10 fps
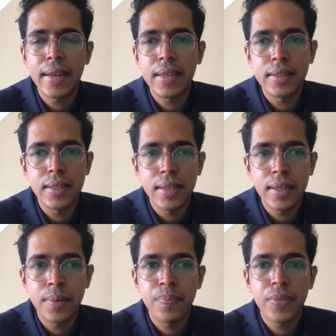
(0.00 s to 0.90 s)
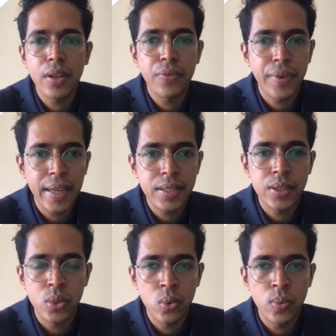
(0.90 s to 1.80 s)
is the
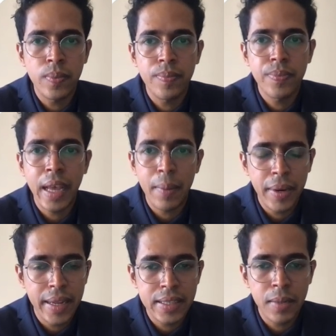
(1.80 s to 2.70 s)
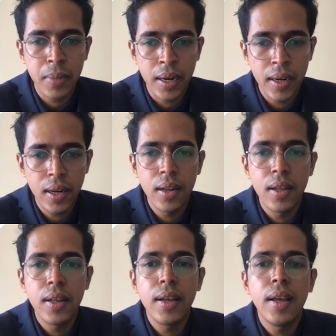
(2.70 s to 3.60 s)
phase 2 application bundle.
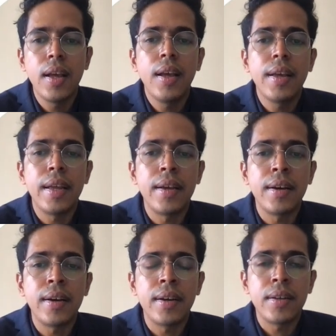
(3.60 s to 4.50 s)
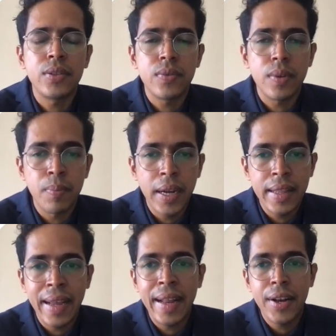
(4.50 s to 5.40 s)
By
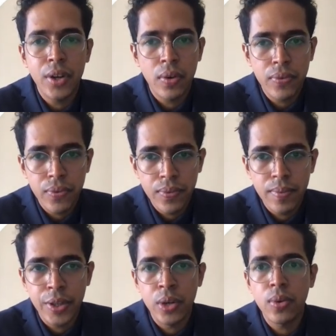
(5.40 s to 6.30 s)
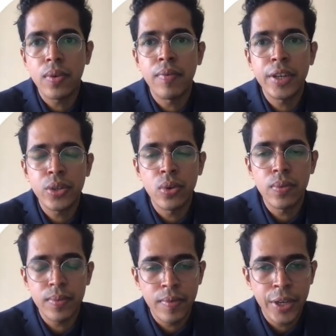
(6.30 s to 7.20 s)
the end of,
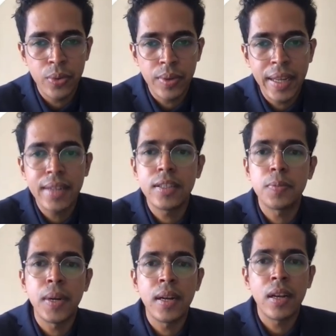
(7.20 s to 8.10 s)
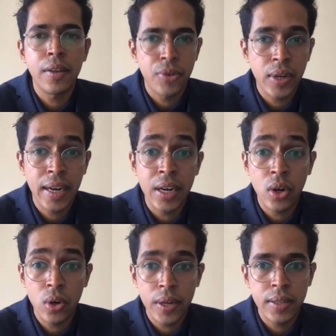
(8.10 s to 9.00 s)
when you take this bundle, if you are
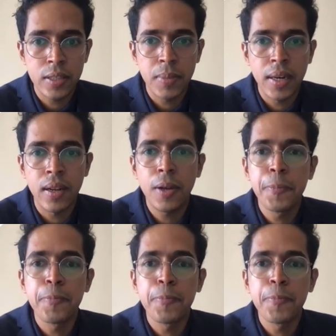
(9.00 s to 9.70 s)
enrolled in this bundle,